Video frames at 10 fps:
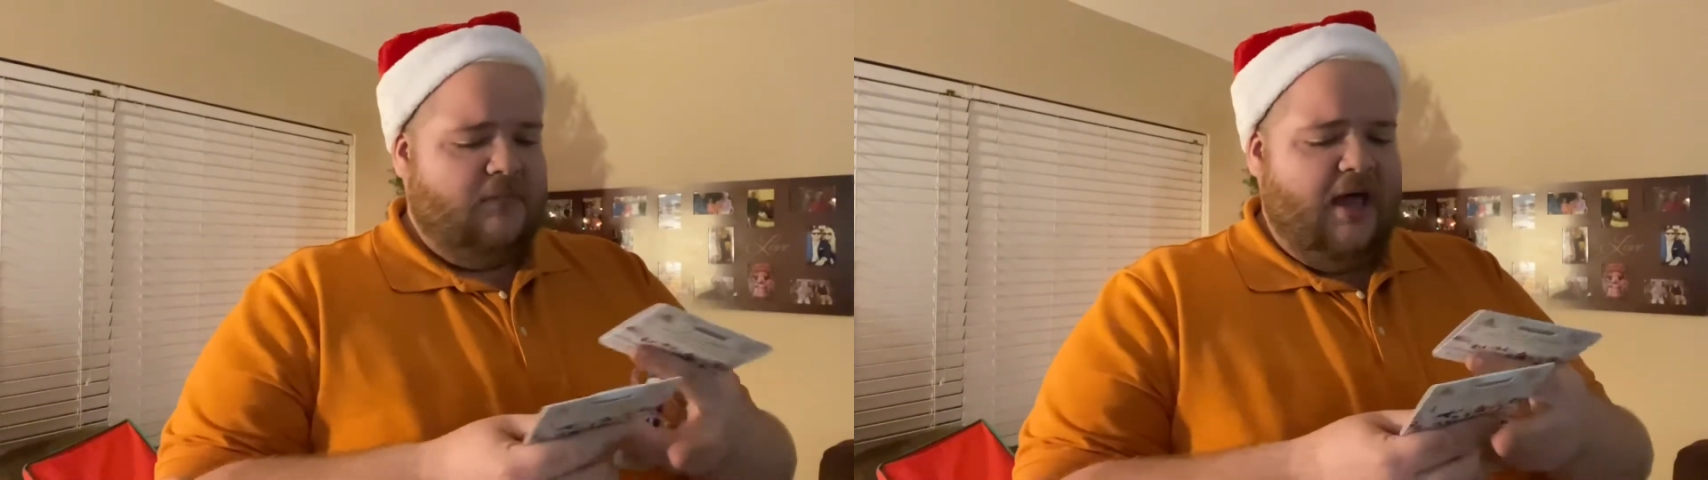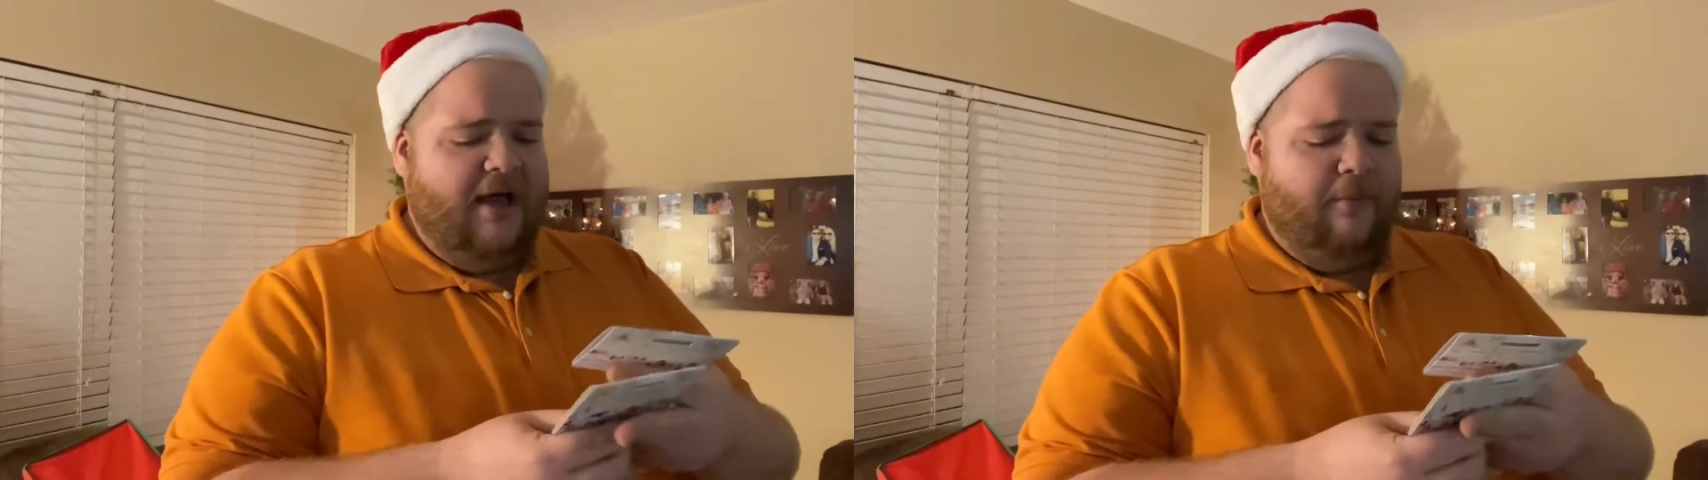
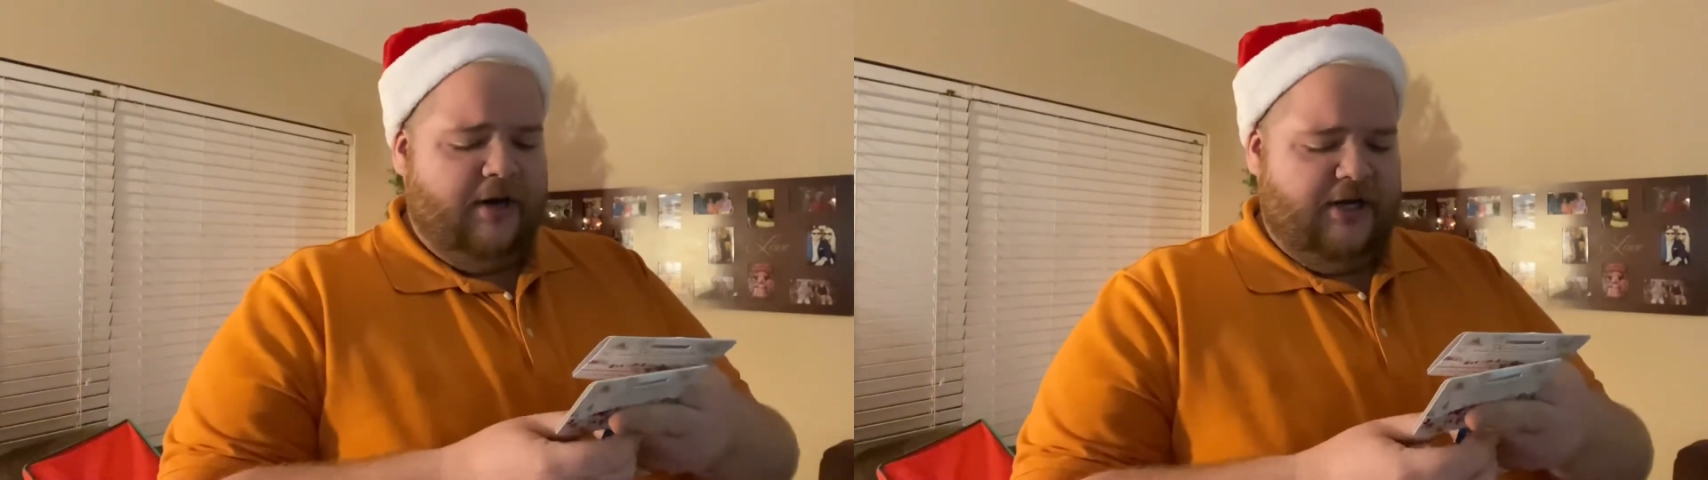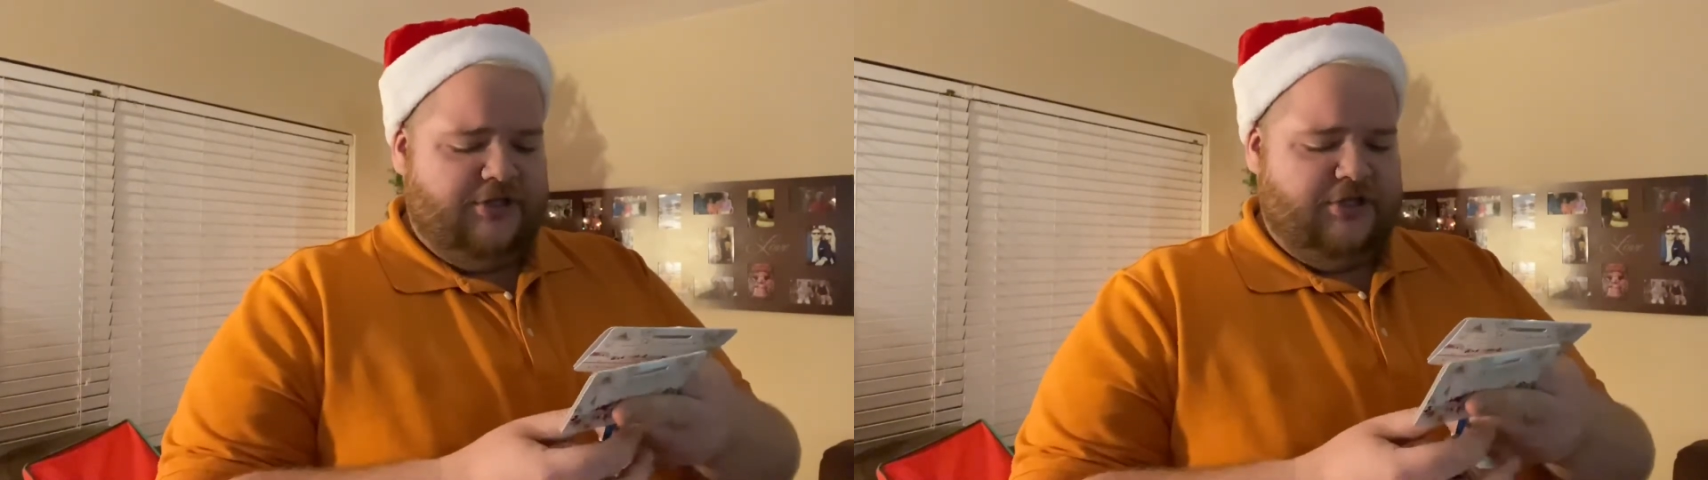I
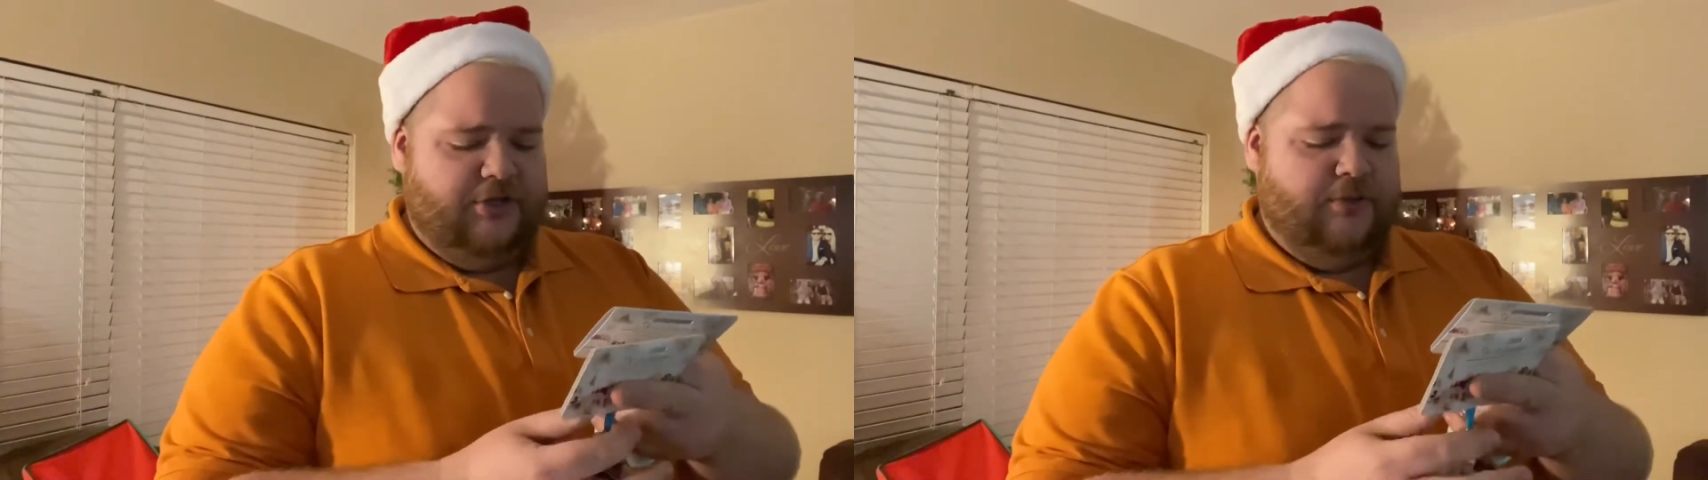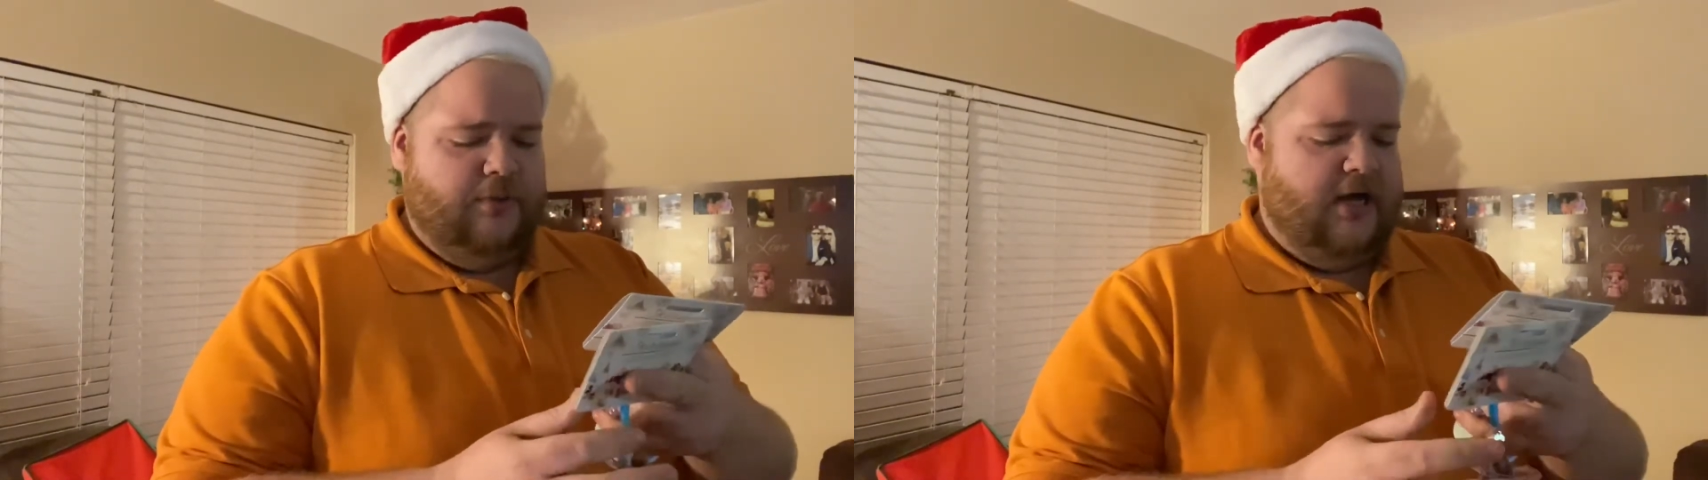wanted to,